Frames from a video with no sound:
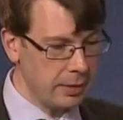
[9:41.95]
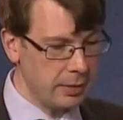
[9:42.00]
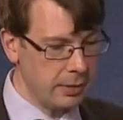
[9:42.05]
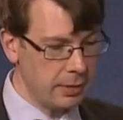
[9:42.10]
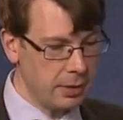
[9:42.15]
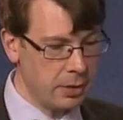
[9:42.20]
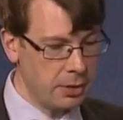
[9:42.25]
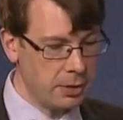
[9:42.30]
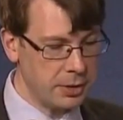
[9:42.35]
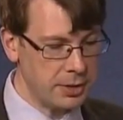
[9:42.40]

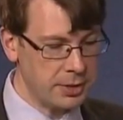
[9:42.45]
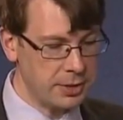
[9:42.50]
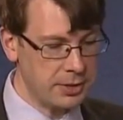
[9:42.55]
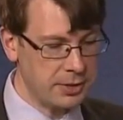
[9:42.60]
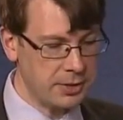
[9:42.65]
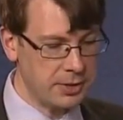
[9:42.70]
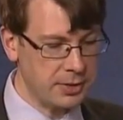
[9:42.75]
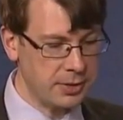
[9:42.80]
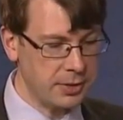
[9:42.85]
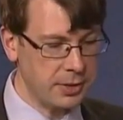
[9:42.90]

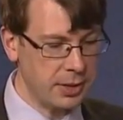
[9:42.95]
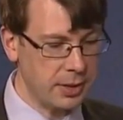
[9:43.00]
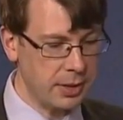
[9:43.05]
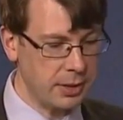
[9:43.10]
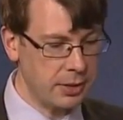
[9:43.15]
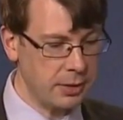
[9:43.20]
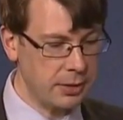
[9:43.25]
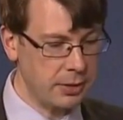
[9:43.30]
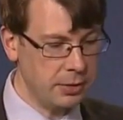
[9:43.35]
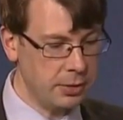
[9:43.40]
last
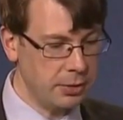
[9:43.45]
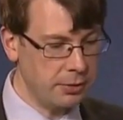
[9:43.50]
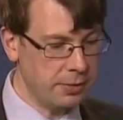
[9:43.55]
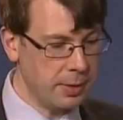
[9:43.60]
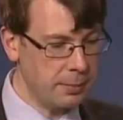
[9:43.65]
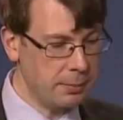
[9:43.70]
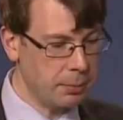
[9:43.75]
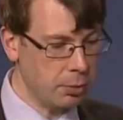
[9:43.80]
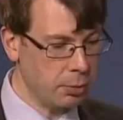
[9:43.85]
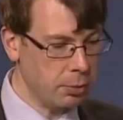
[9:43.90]

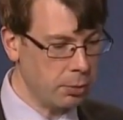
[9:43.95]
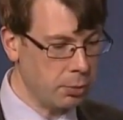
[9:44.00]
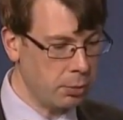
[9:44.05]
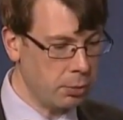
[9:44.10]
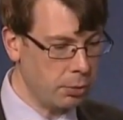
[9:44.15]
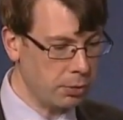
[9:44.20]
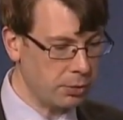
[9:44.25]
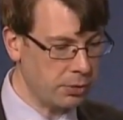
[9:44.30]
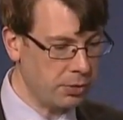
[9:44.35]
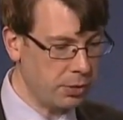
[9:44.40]
November
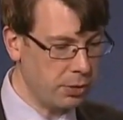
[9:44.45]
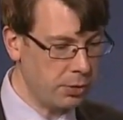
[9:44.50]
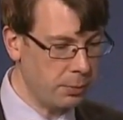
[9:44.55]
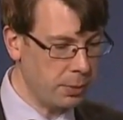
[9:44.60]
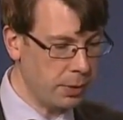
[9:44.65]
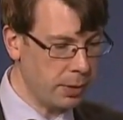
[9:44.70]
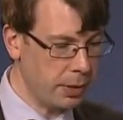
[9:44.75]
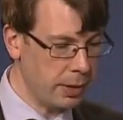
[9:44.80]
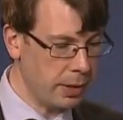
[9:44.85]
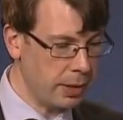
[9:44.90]
or
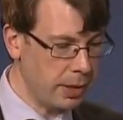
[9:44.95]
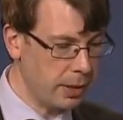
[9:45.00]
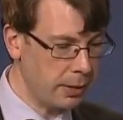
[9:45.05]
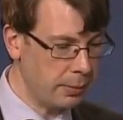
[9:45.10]
October,